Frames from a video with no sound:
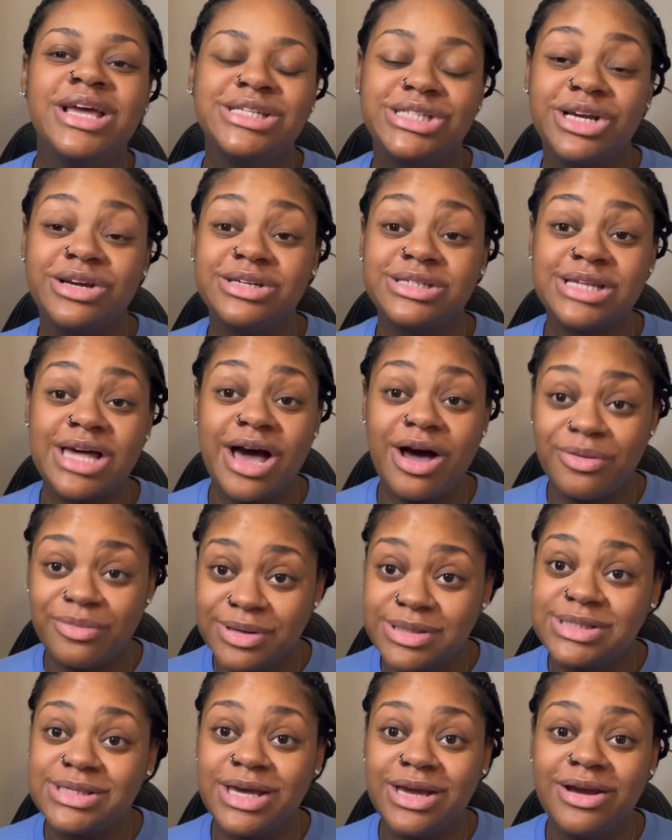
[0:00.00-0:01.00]
Sharing is
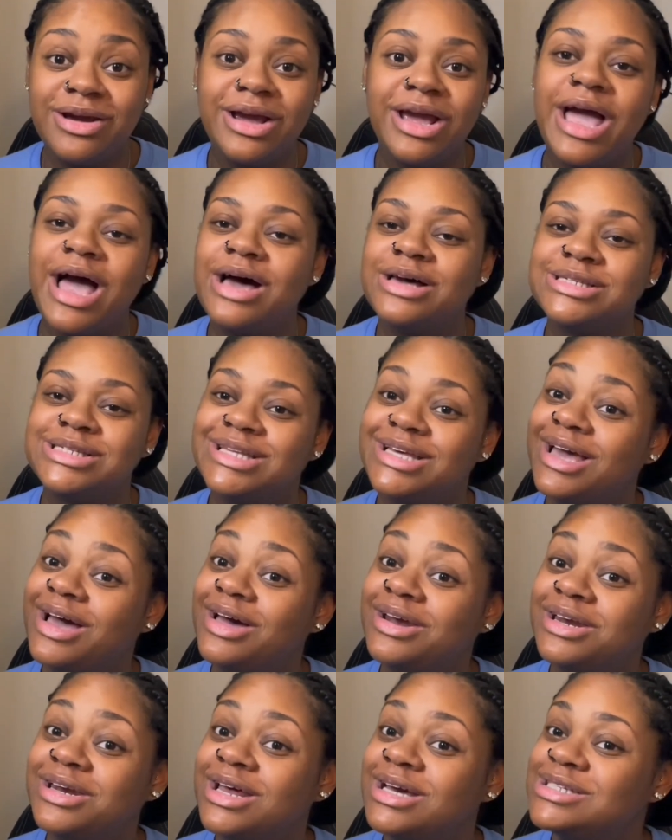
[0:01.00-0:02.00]
always caring. I'll see
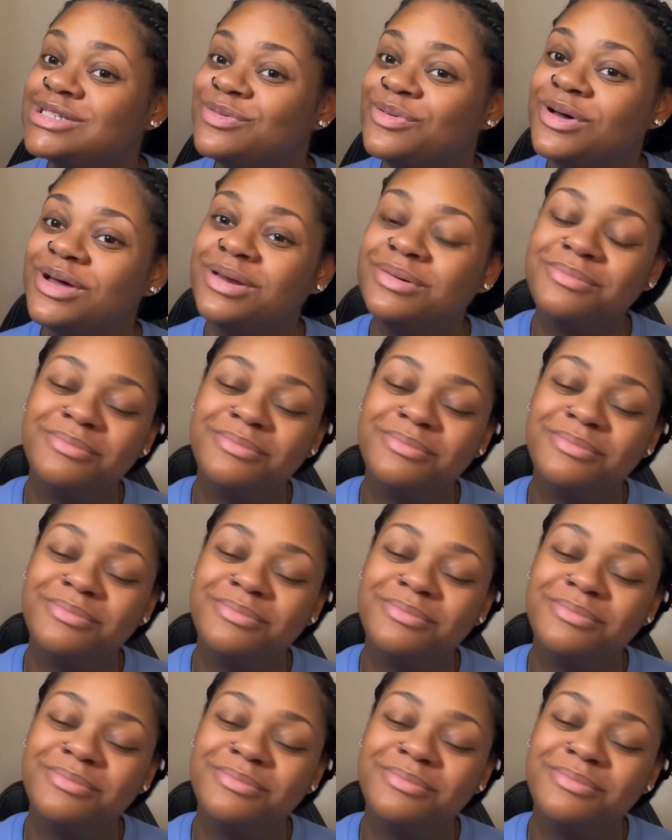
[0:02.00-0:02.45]
y'all in the next one.